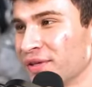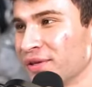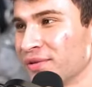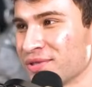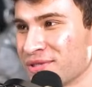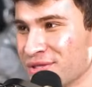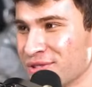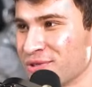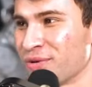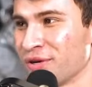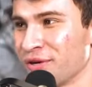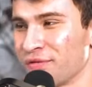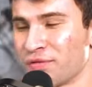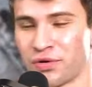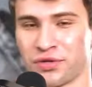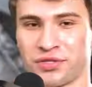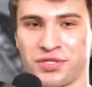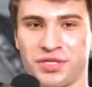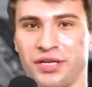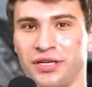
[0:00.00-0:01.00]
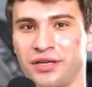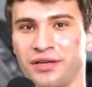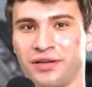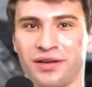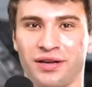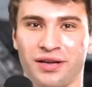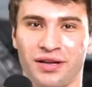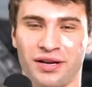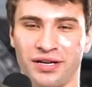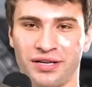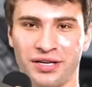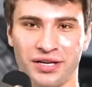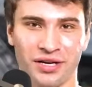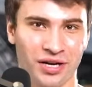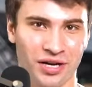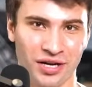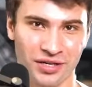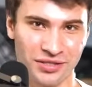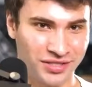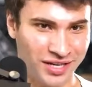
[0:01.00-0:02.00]
It was a 2014 and I did
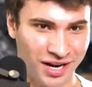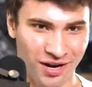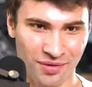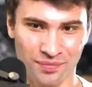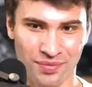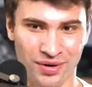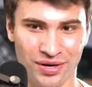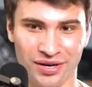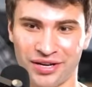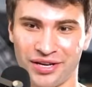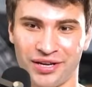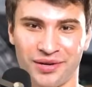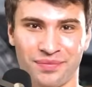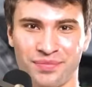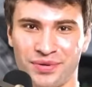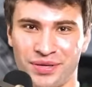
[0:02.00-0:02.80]
a downpipe,